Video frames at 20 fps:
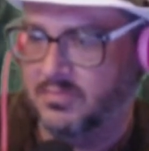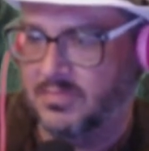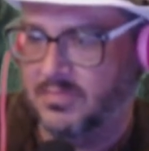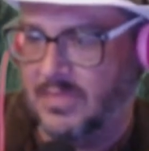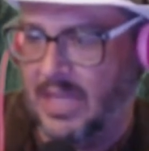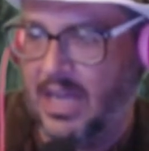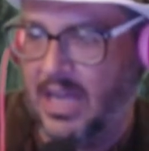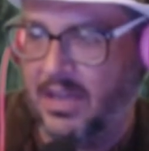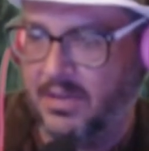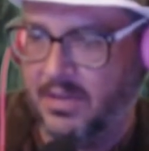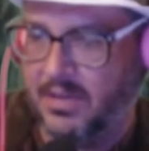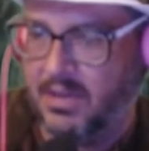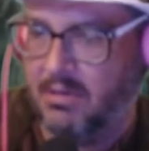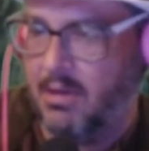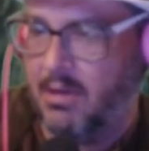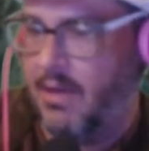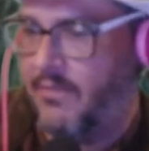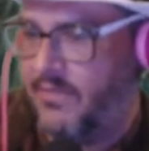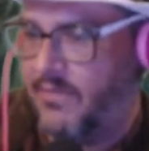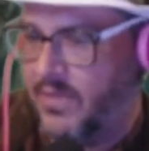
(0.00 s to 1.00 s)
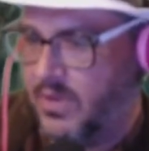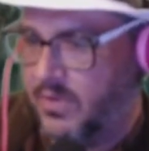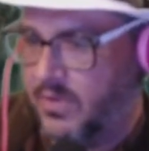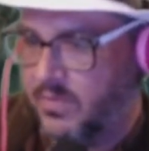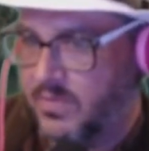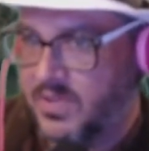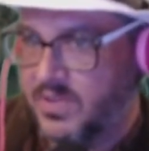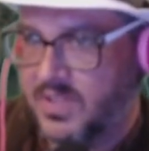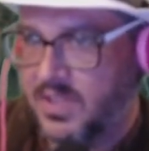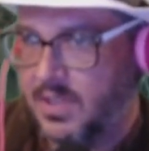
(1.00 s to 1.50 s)
I don't know. I'm feeling
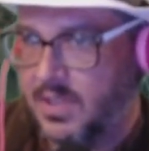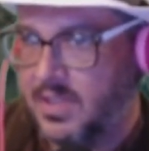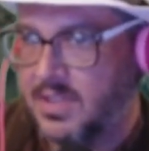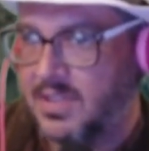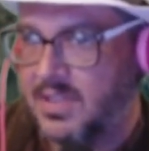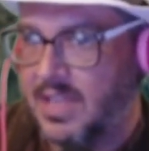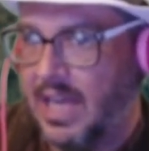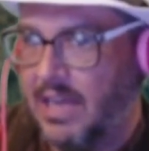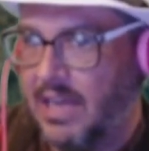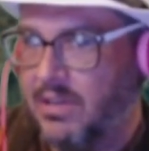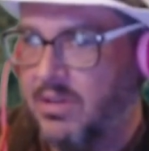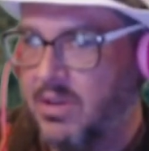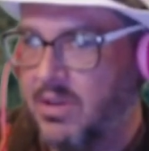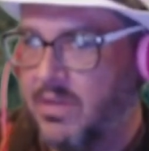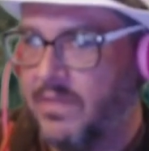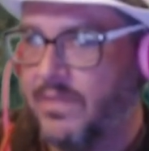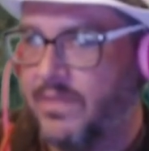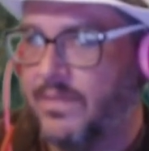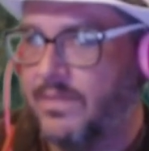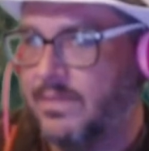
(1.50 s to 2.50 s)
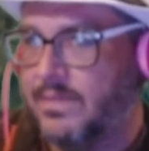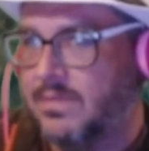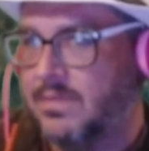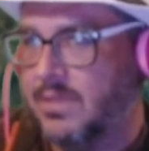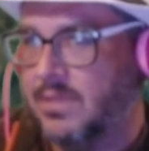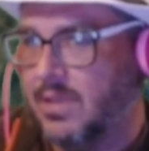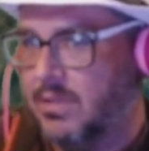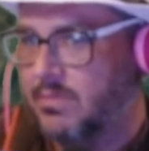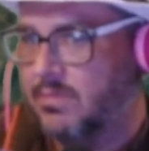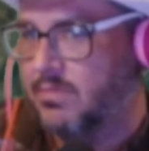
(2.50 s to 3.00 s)
resist. I don't know if
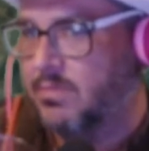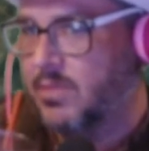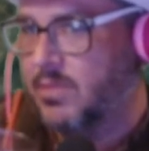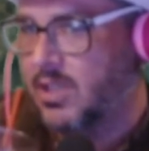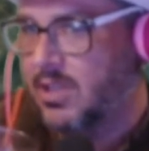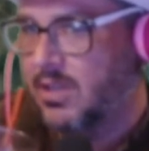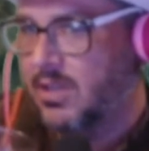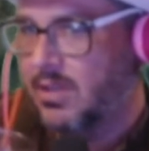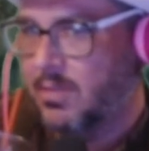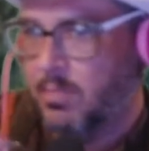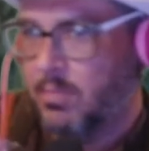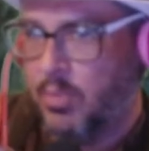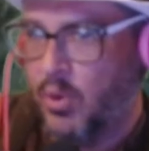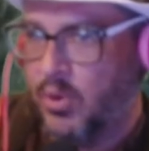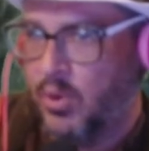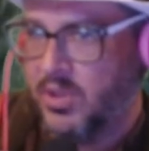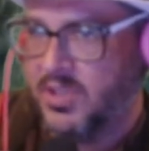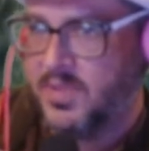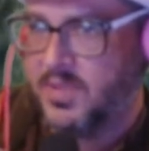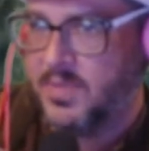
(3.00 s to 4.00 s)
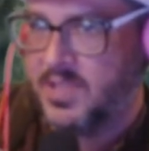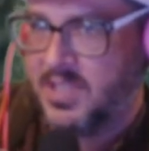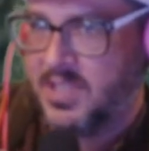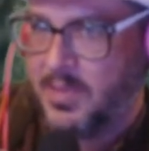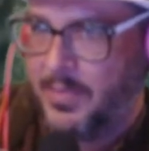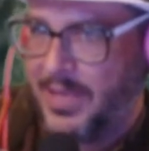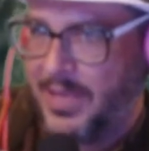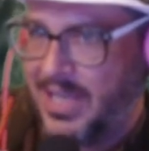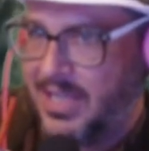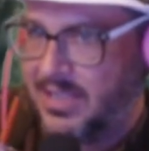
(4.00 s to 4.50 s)
I'm Boris, Mr.
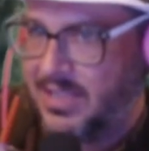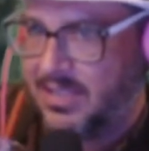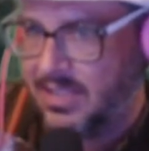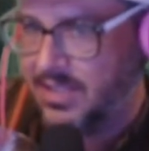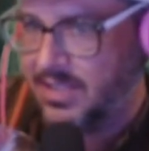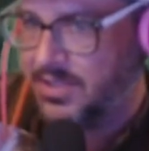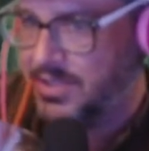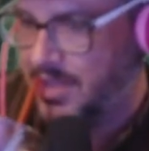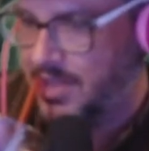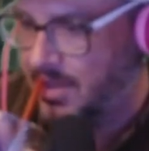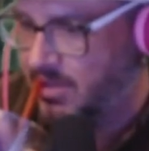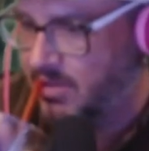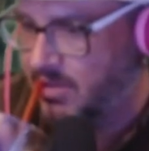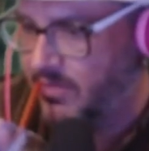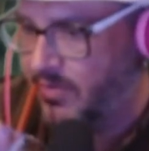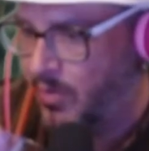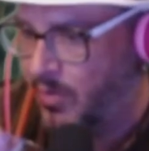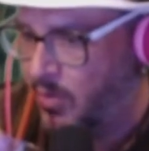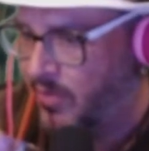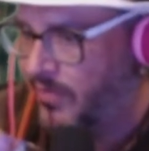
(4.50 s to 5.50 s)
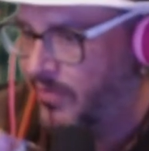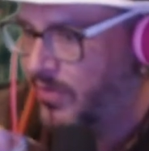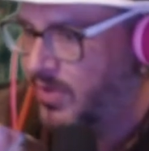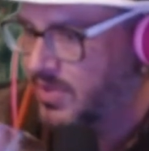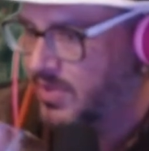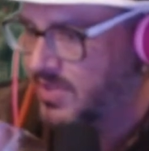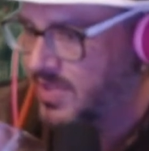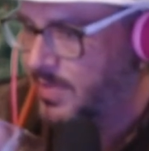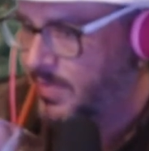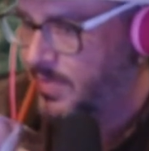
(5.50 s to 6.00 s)
Bad Touch. I don't know if I want to fall
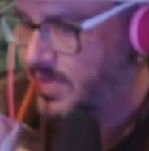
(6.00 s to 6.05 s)
asleep in